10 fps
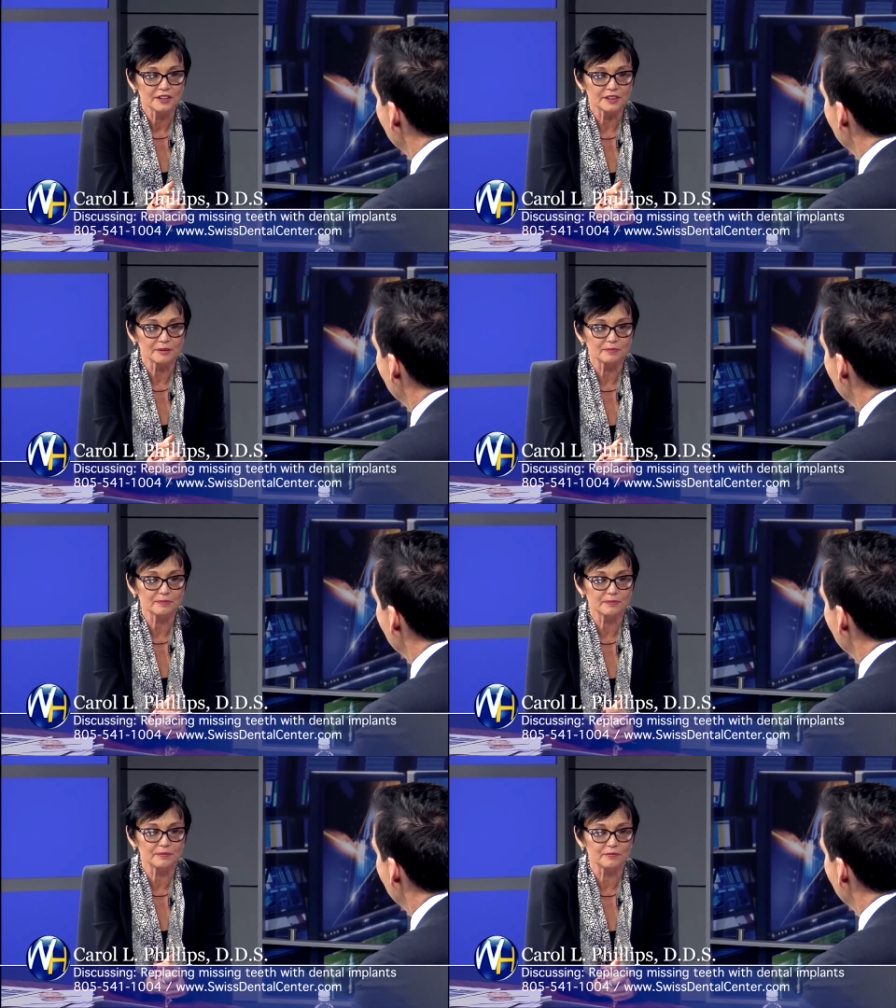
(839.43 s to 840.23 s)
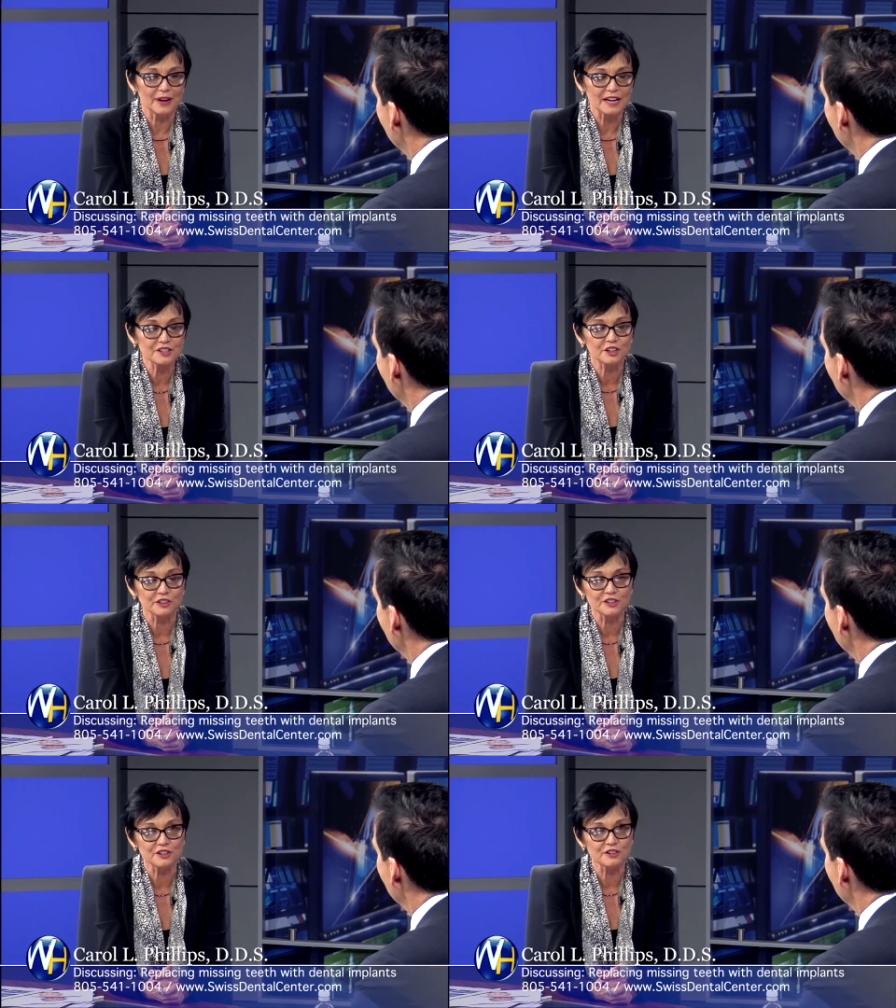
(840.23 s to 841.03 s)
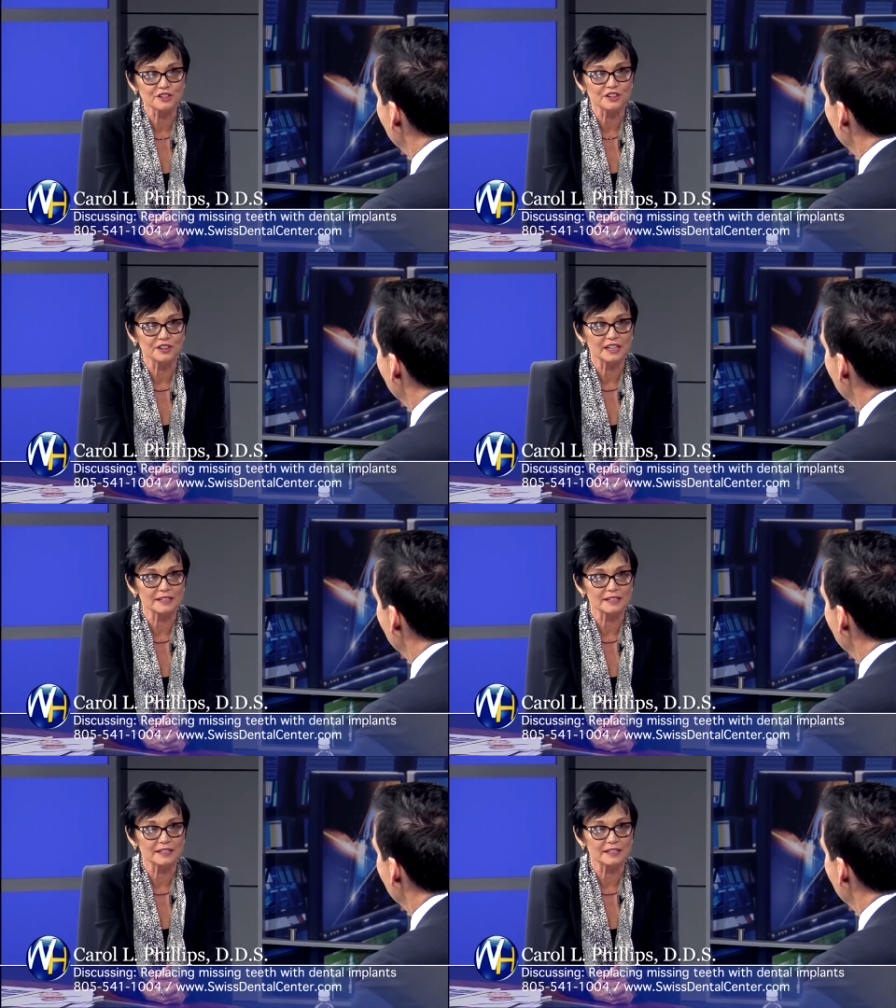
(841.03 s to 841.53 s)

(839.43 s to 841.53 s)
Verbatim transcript: the vascular surgeon that